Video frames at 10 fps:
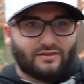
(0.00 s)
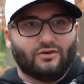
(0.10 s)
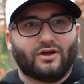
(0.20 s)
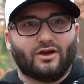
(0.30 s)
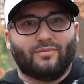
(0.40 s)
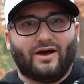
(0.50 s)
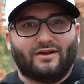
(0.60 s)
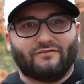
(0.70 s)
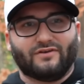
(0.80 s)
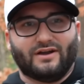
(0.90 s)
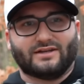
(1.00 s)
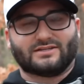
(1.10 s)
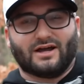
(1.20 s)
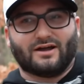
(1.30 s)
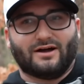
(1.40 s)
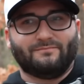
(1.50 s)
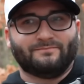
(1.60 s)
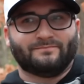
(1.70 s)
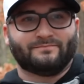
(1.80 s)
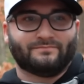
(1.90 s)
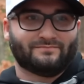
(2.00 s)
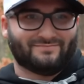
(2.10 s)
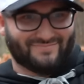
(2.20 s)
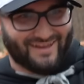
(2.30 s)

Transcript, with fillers: that you can go buy on infinitediscs.com.